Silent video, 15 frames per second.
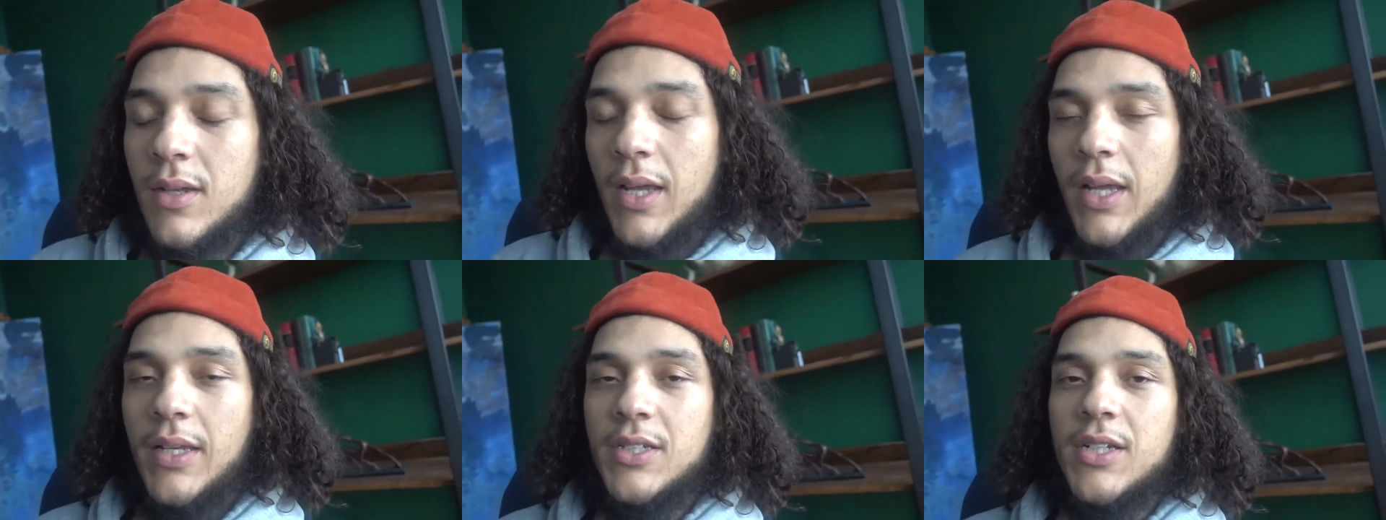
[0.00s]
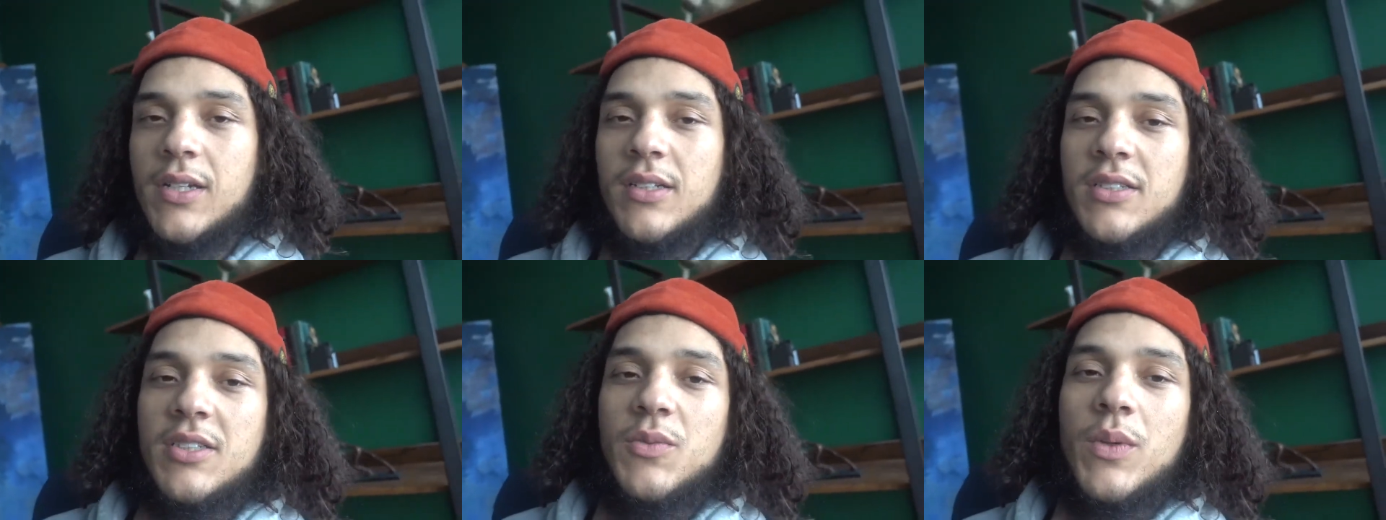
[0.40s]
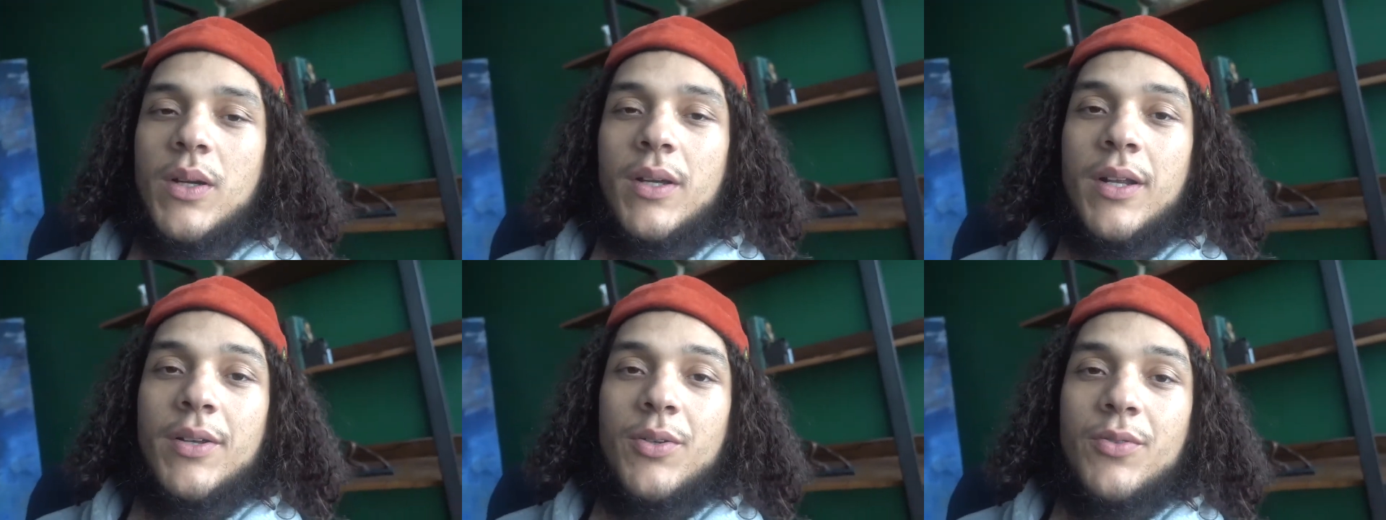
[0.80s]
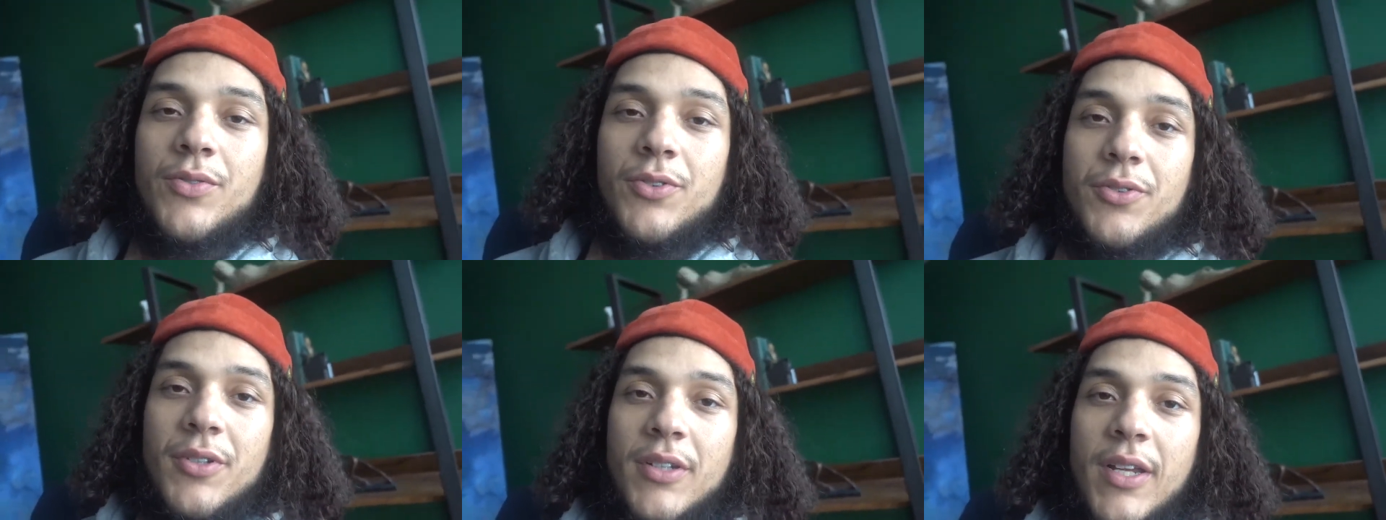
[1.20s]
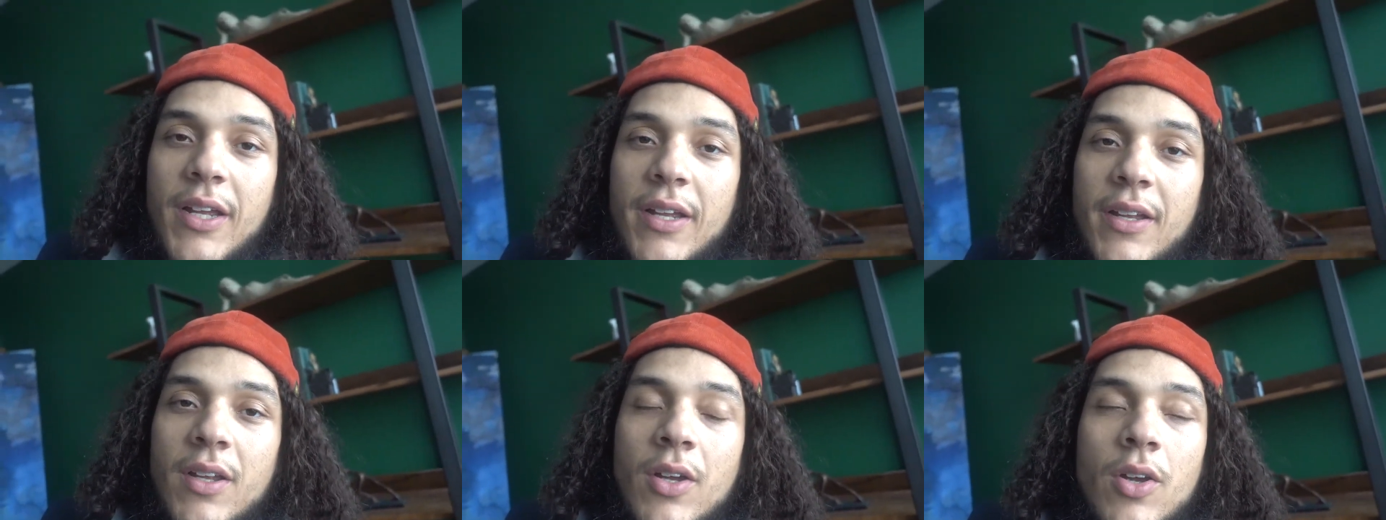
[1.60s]
hey, jealousy, what can I do for you
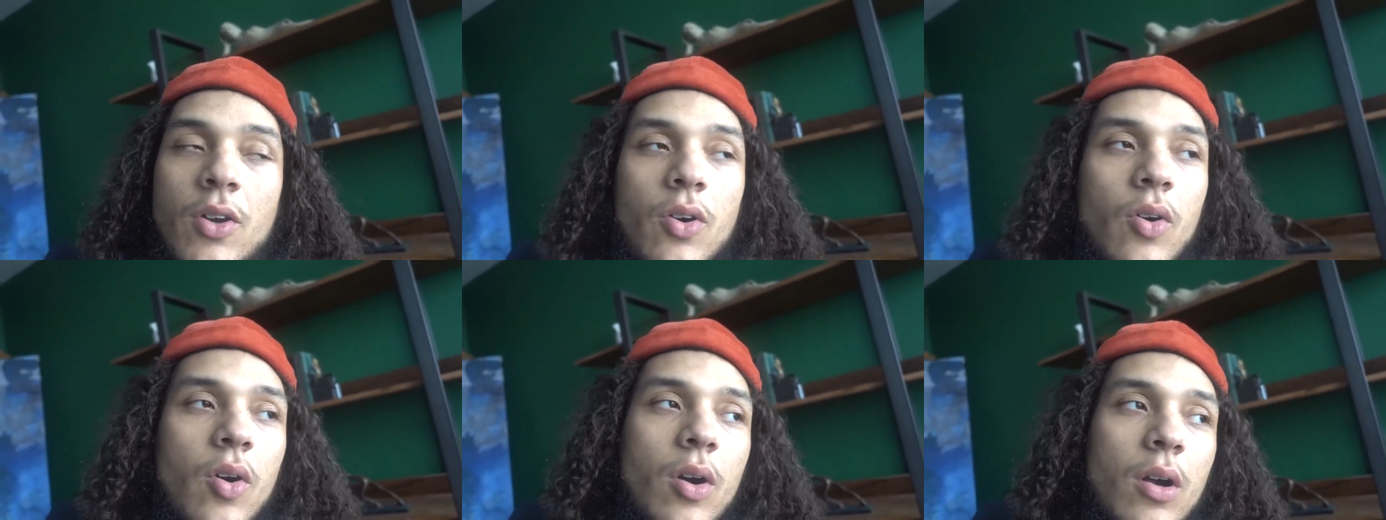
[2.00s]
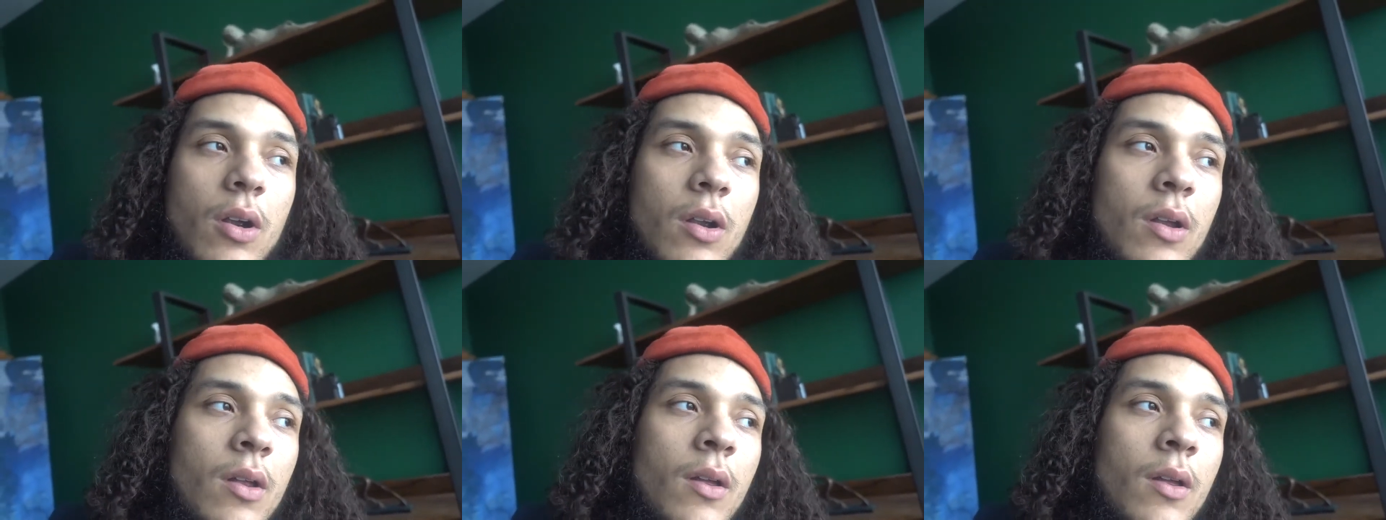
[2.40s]
today? Or,